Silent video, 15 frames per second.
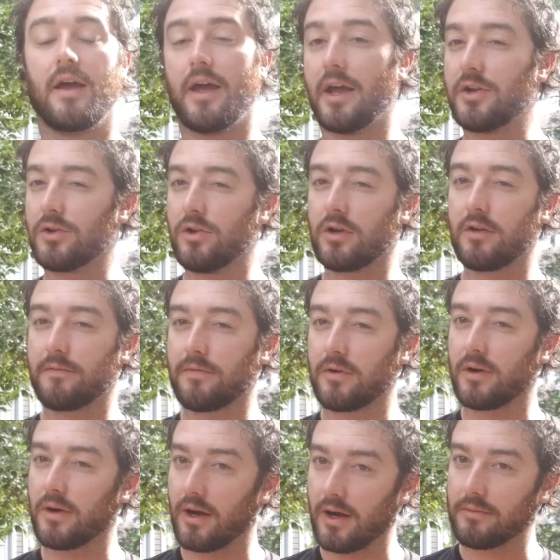and you're looking
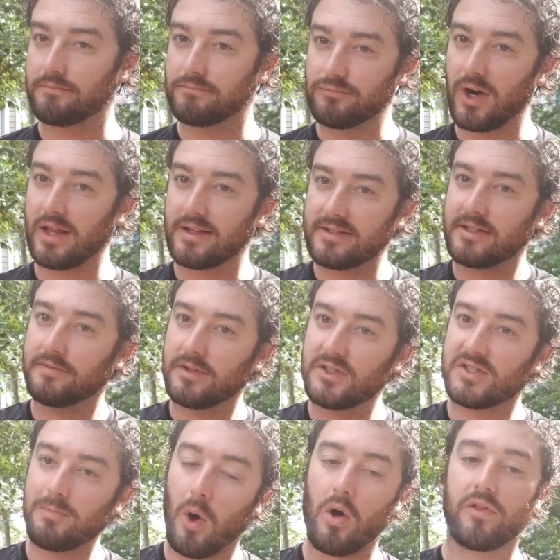for a relatively
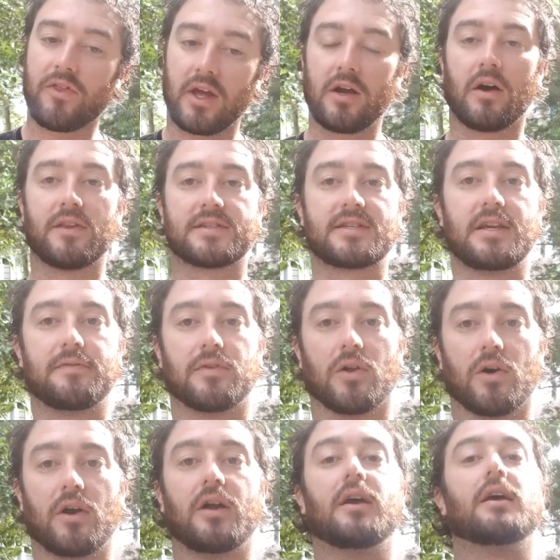small thing on the
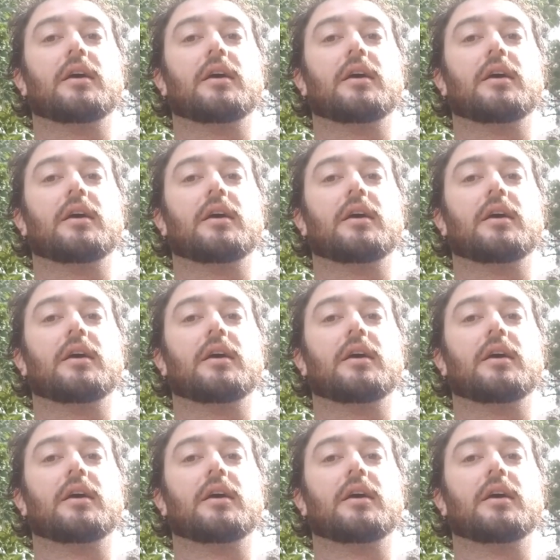seafloor.